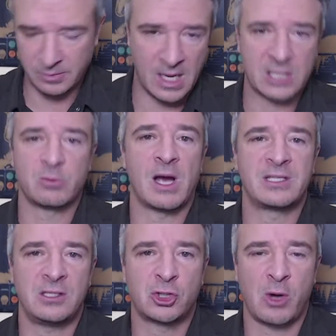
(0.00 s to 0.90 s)
X Y
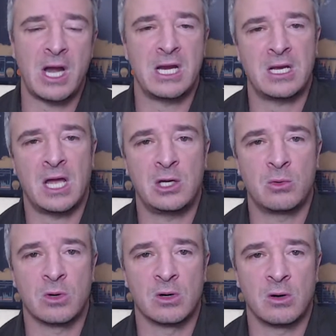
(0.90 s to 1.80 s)
Z Trading and you
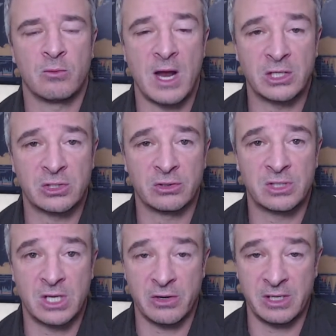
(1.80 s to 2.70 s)
were a registered
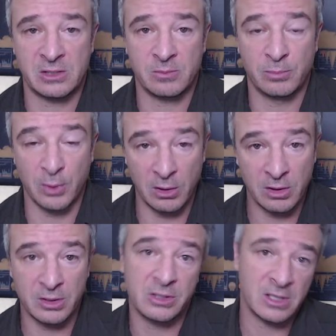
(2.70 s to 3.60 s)
securities
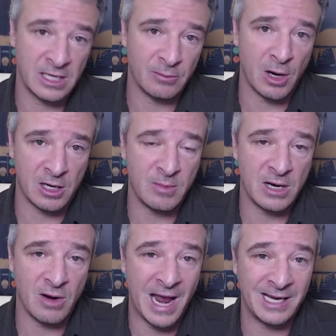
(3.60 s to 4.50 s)
broker, you could get a market
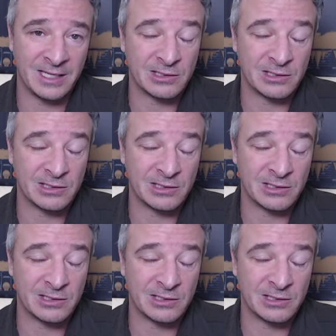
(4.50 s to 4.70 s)
maker I D.